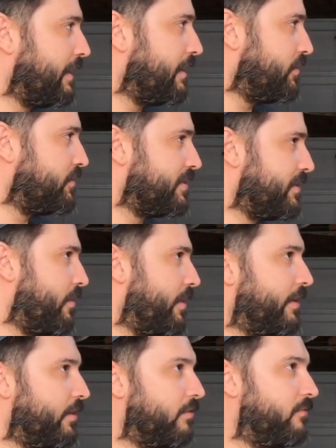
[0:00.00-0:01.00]
use the
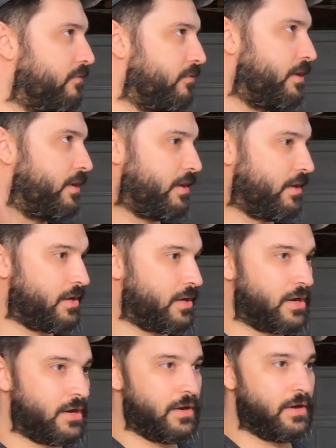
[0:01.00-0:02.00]
oil for
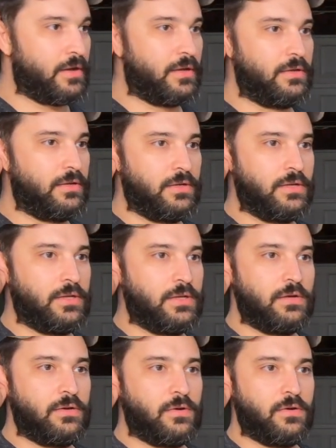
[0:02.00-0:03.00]
our
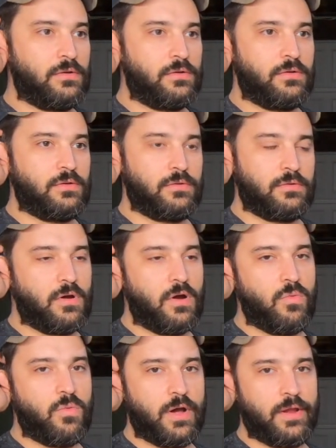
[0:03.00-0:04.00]

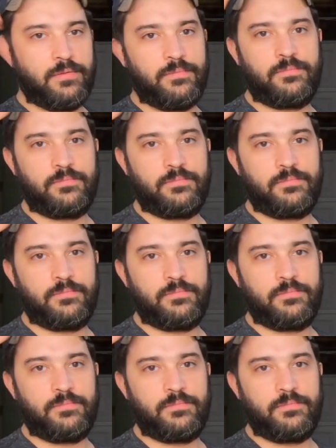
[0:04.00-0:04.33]
01